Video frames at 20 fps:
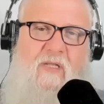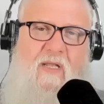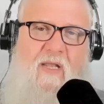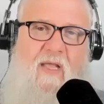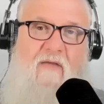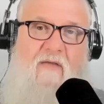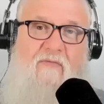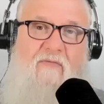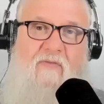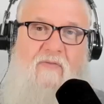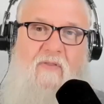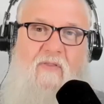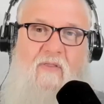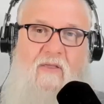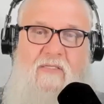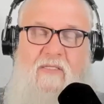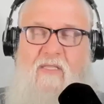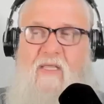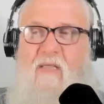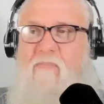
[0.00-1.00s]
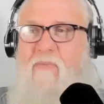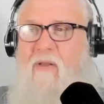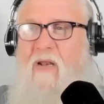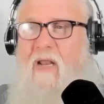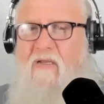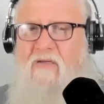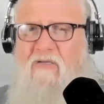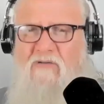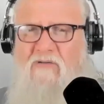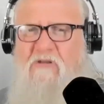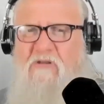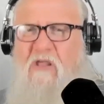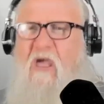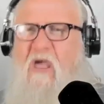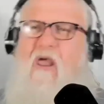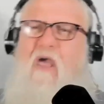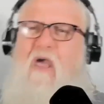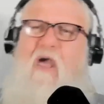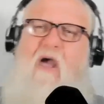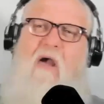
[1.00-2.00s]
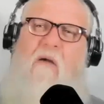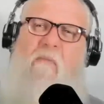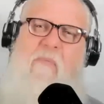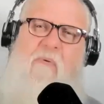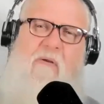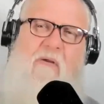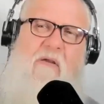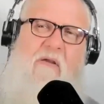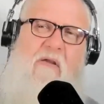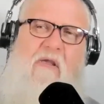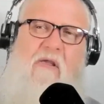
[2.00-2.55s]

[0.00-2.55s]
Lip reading: to life than this. And they'd be like, shut up,